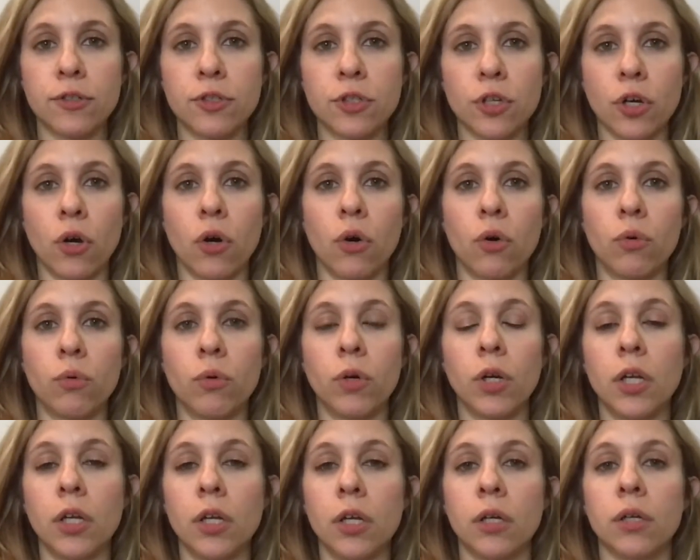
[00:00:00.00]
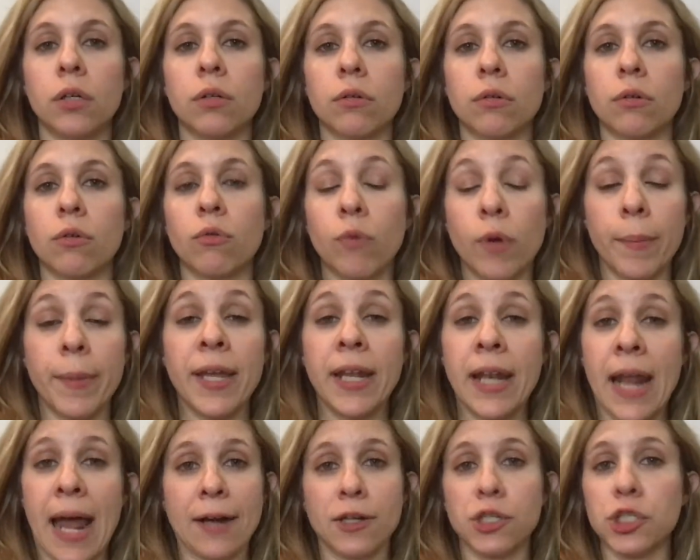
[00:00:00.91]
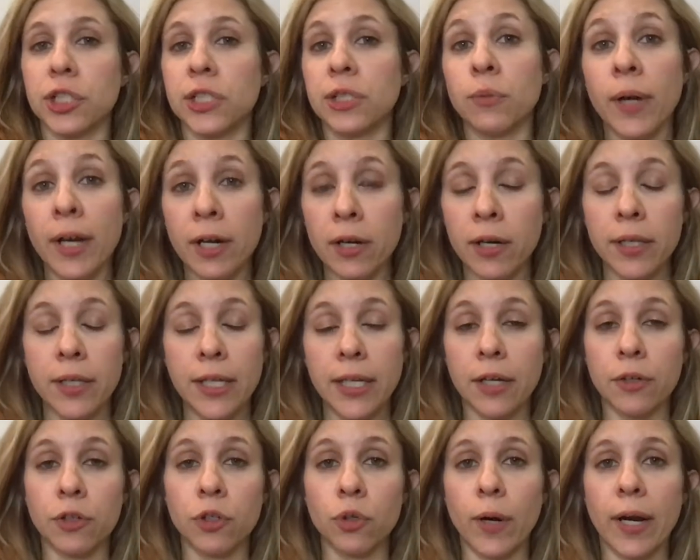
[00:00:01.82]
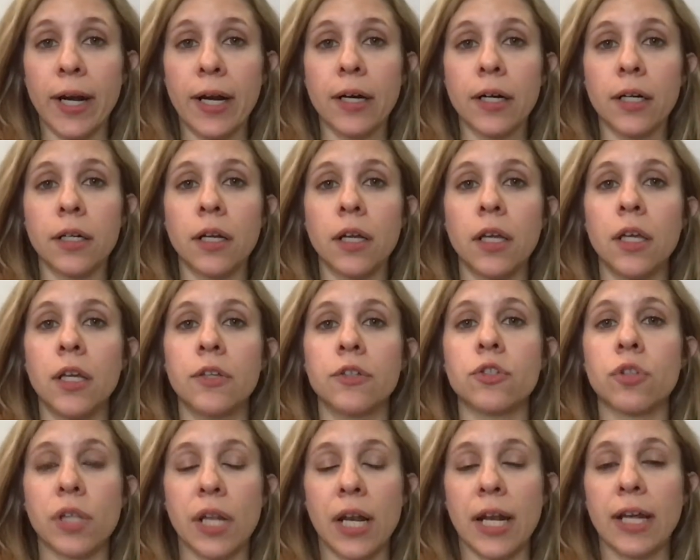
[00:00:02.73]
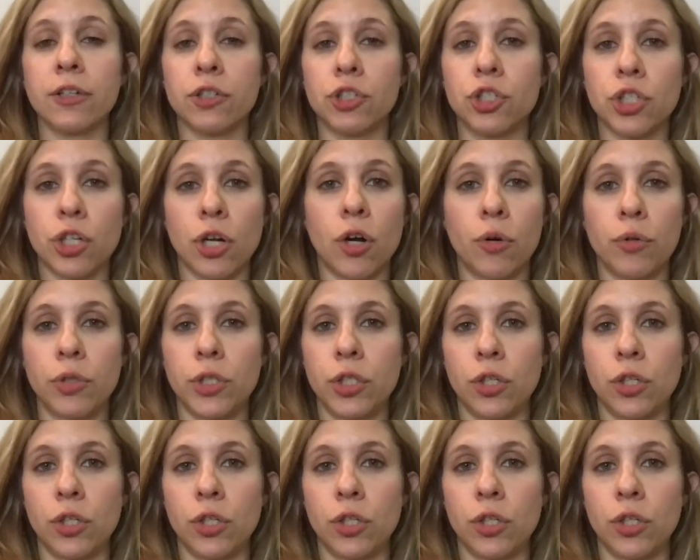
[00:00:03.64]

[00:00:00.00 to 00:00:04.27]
So women actually wearing the underwear so that I could show,